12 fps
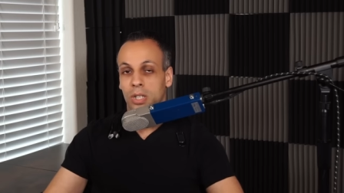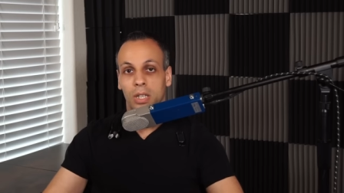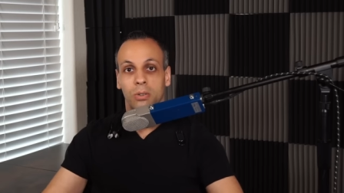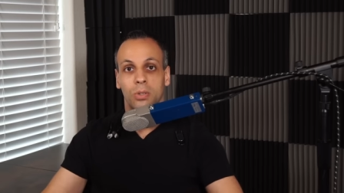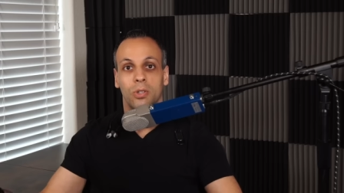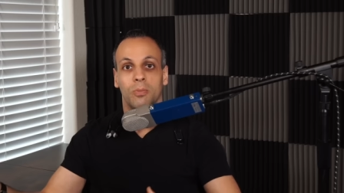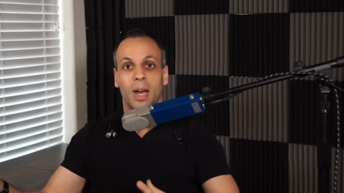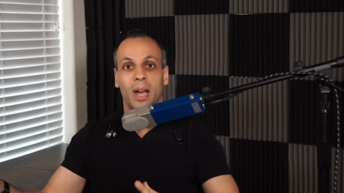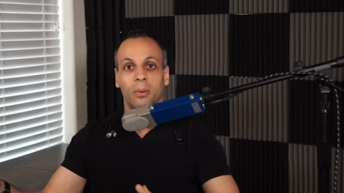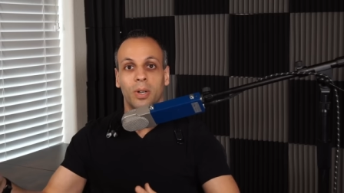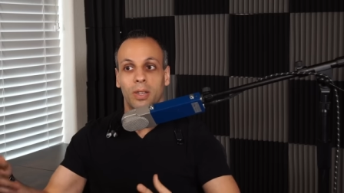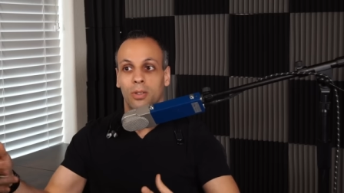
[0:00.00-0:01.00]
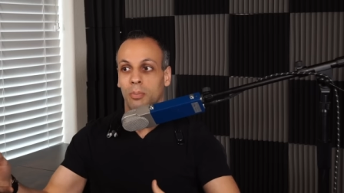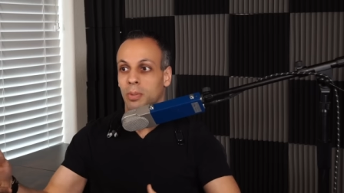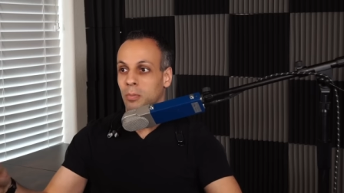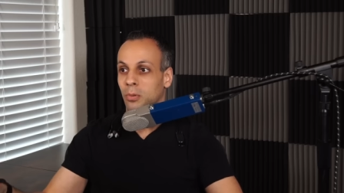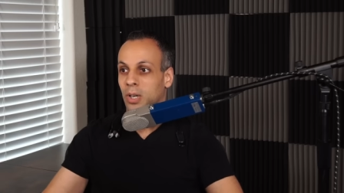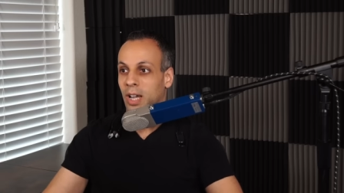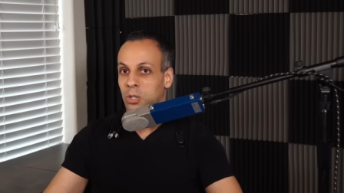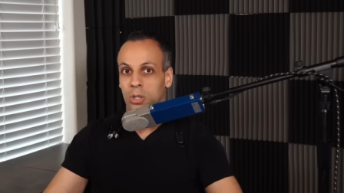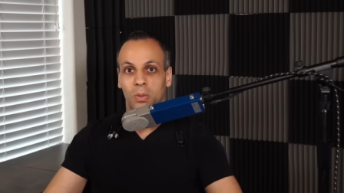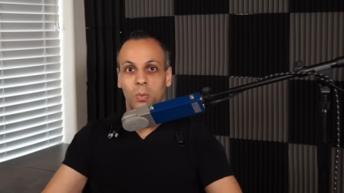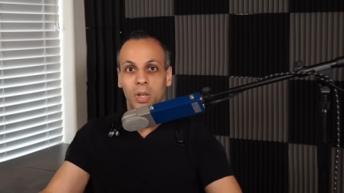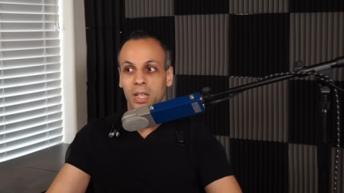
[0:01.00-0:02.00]
to YouTube back when I thought people would
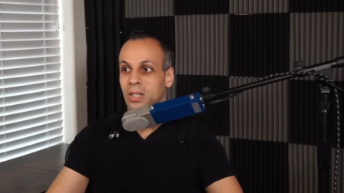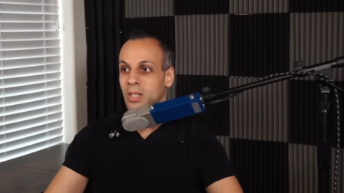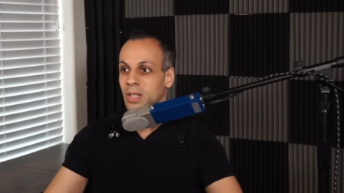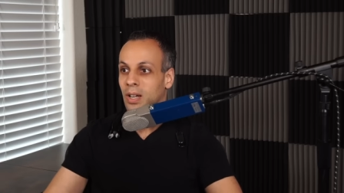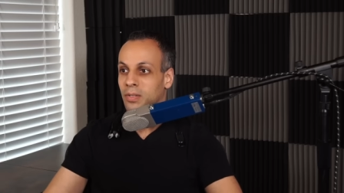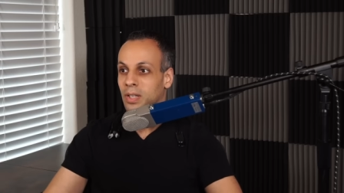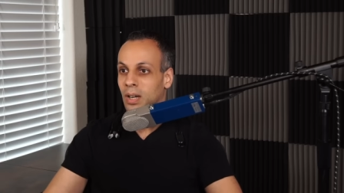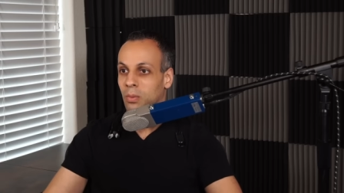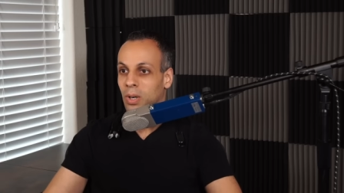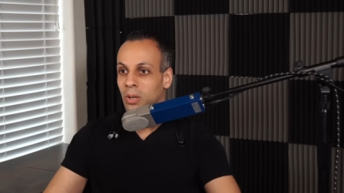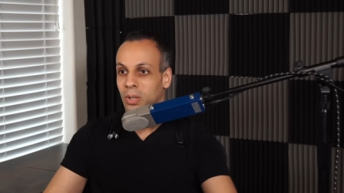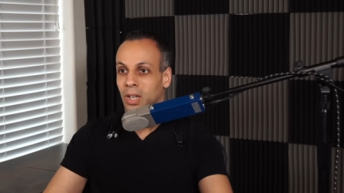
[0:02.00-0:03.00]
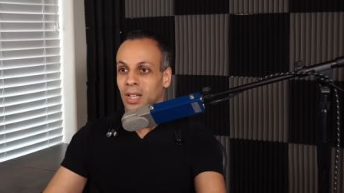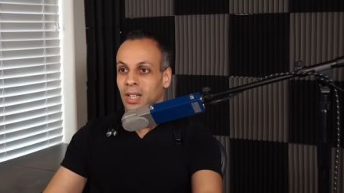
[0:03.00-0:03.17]
actually read the stuff that I wrote.